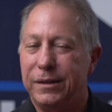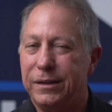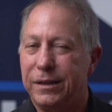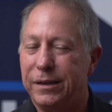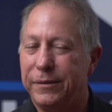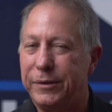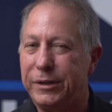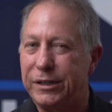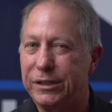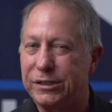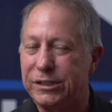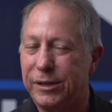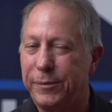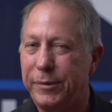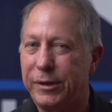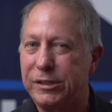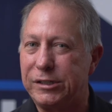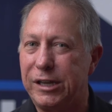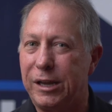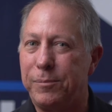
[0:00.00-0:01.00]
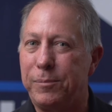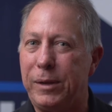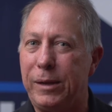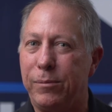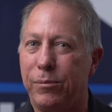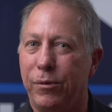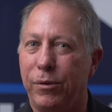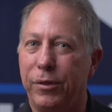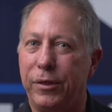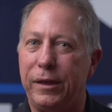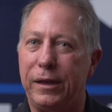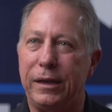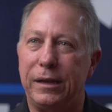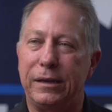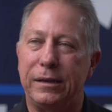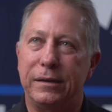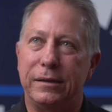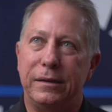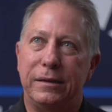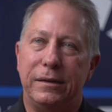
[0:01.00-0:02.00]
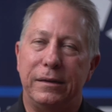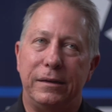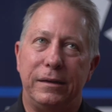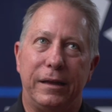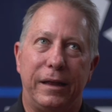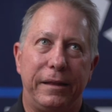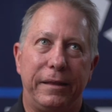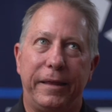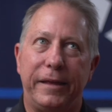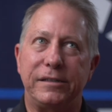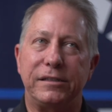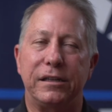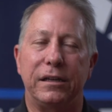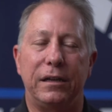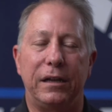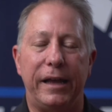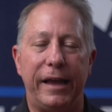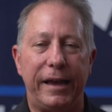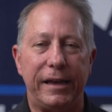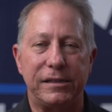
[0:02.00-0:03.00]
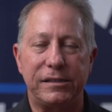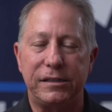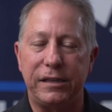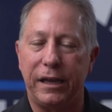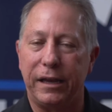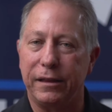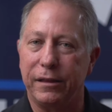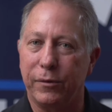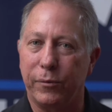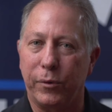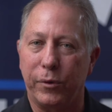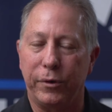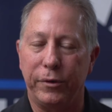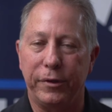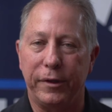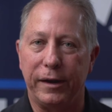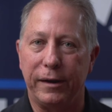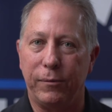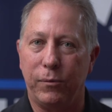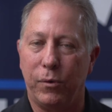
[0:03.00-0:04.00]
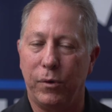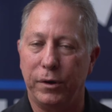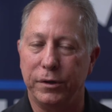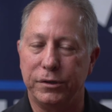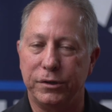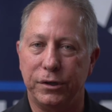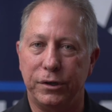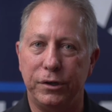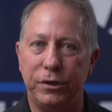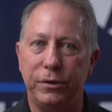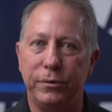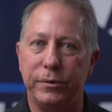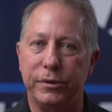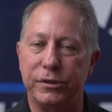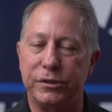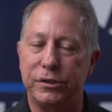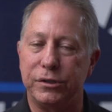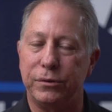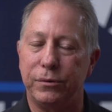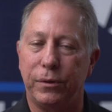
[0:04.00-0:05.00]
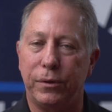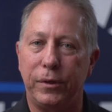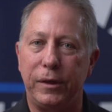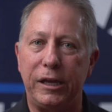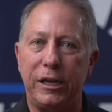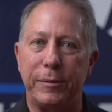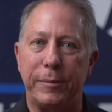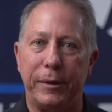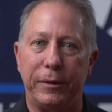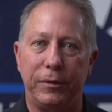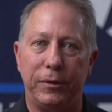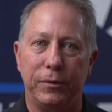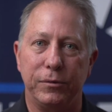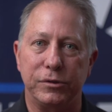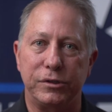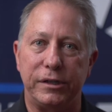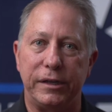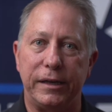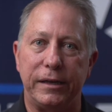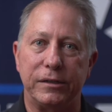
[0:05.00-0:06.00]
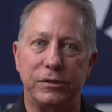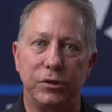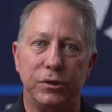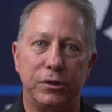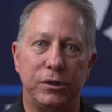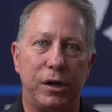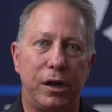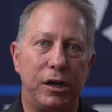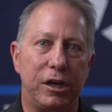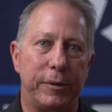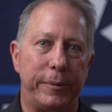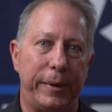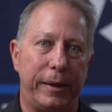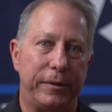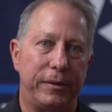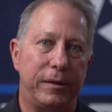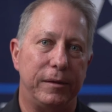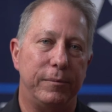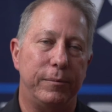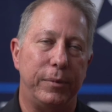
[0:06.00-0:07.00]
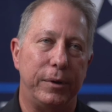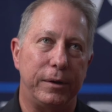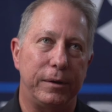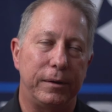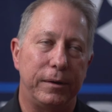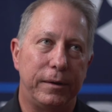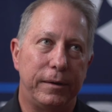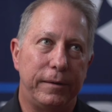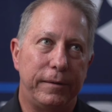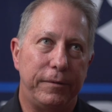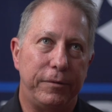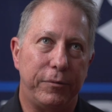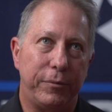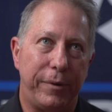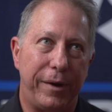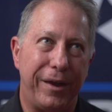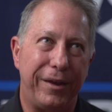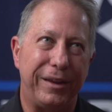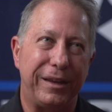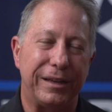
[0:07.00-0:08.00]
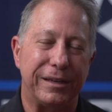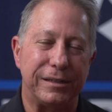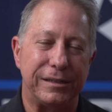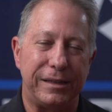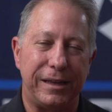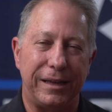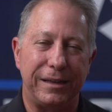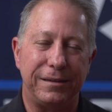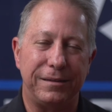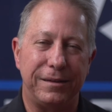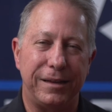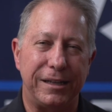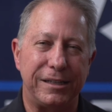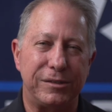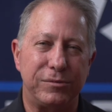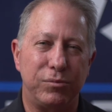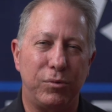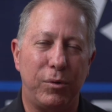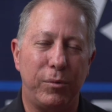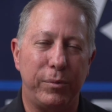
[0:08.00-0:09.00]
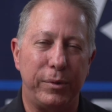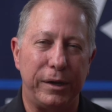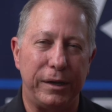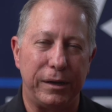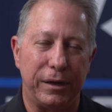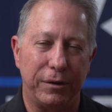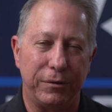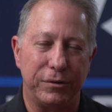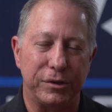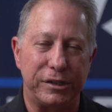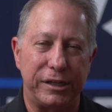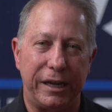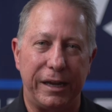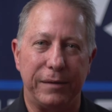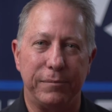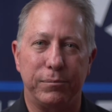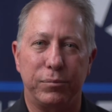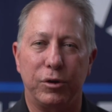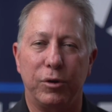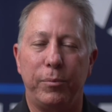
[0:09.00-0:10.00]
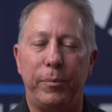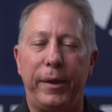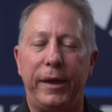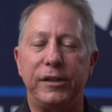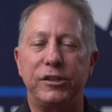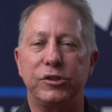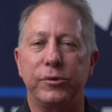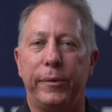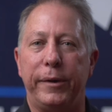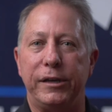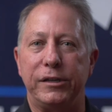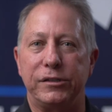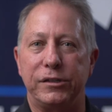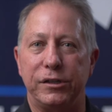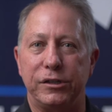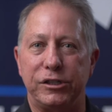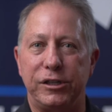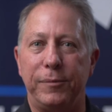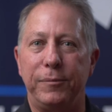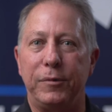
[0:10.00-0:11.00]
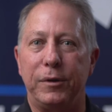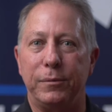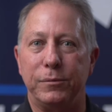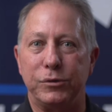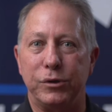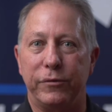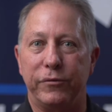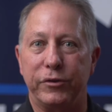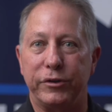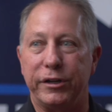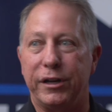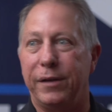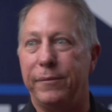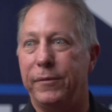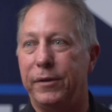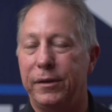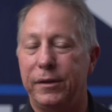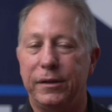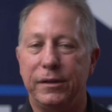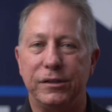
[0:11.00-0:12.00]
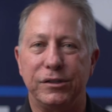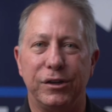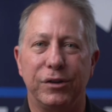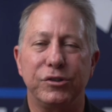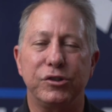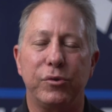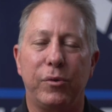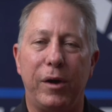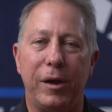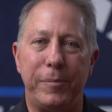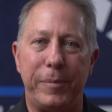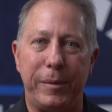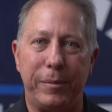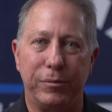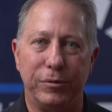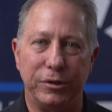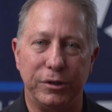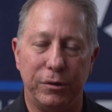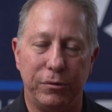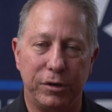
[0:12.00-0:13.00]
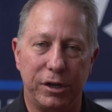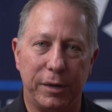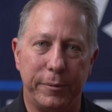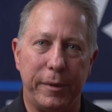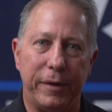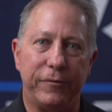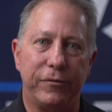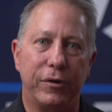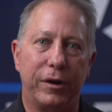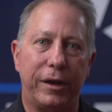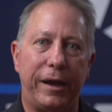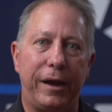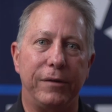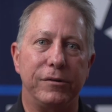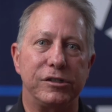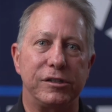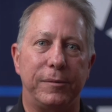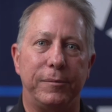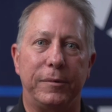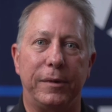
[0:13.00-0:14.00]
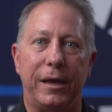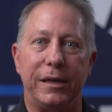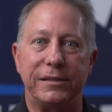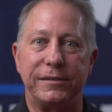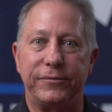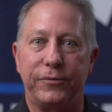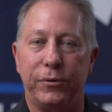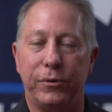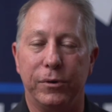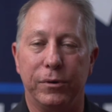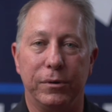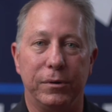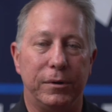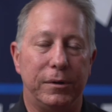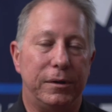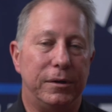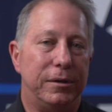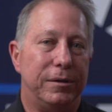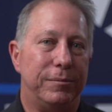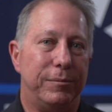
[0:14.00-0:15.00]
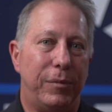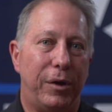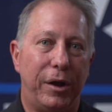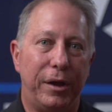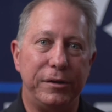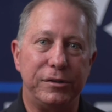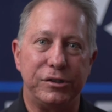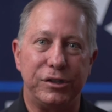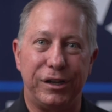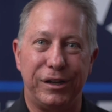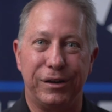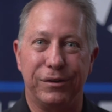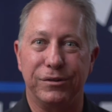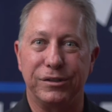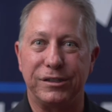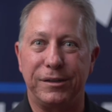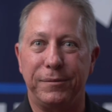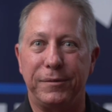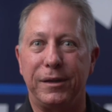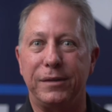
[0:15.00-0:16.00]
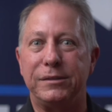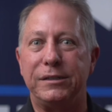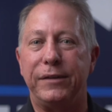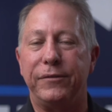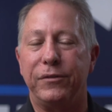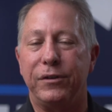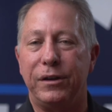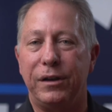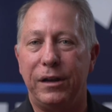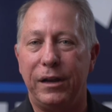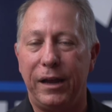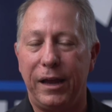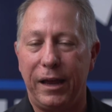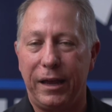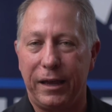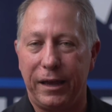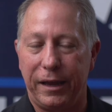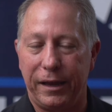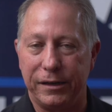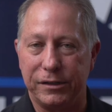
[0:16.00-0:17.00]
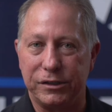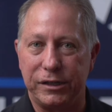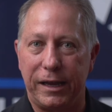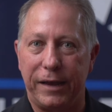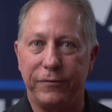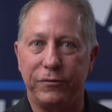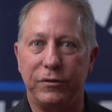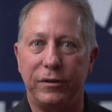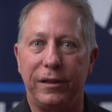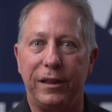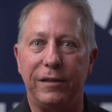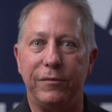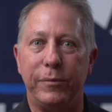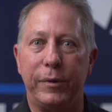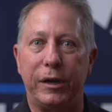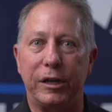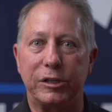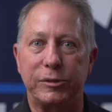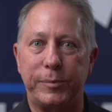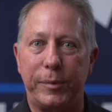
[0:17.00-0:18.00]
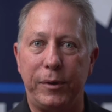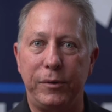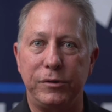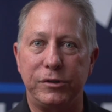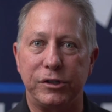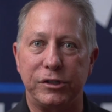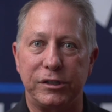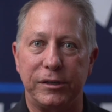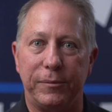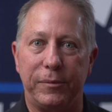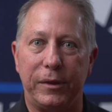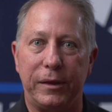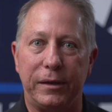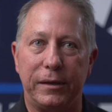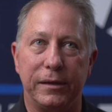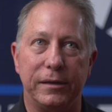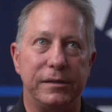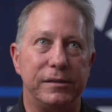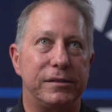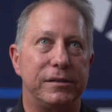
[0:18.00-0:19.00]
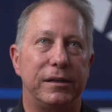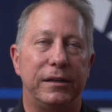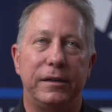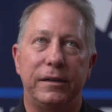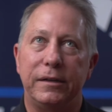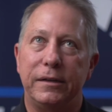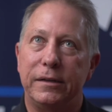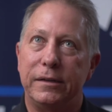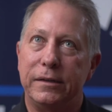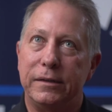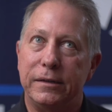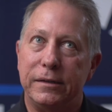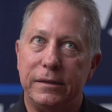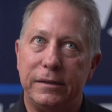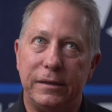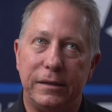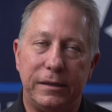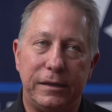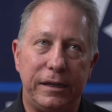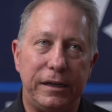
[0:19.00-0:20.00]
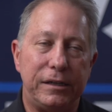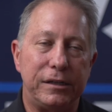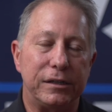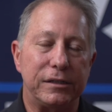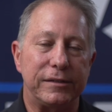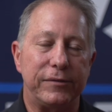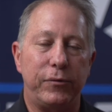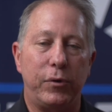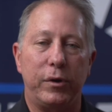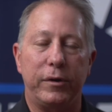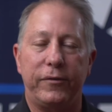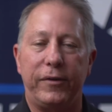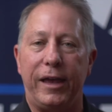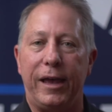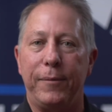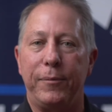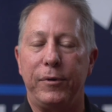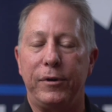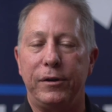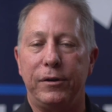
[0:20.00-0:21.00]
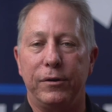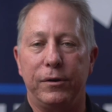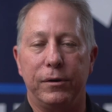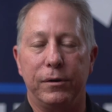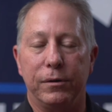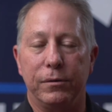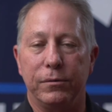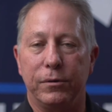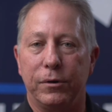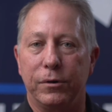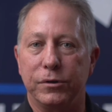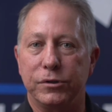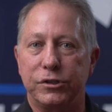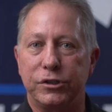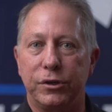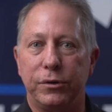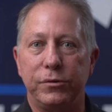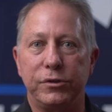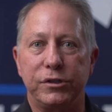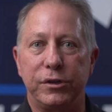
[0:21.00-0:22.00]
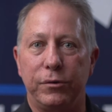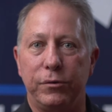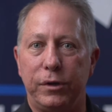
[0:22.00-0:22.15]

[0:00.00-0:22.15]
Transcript: I mean, to some extent, people think that's the last thing in the world that I want to do is to think about those things or talk about them. But the reality is that's what we understand perpetuates the symptoms over time. It's also why people don't come in for care sometimes for months, years, sometimes even decades after they've been exposed to something, because the details of what have happened are so